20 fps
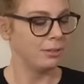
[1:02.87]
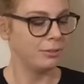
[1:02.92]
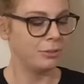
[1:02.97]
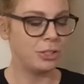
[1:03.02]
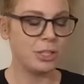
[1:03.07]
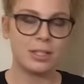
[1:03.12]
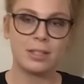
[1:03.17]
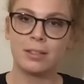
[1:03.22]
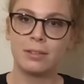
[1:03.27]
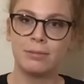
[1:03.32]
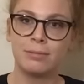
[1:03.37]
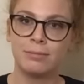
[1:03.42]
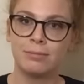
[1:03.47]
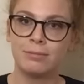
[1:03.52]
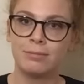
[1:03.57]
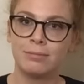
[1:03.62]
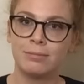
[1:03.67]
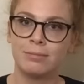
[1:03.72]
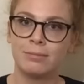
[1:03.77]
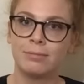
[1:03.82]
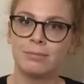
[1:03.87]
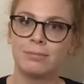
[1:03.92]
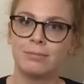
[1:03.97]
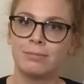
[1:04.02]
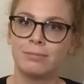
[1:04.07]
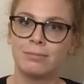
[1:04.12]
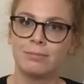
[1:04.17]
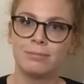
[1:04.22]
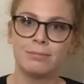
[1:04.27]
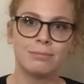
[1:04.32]
just
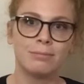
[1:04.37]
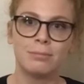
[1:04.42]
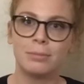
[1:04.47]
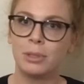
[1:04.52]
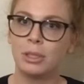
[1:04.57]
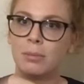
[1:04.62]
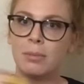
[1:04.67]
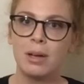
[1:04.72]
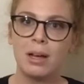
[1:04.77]
pull them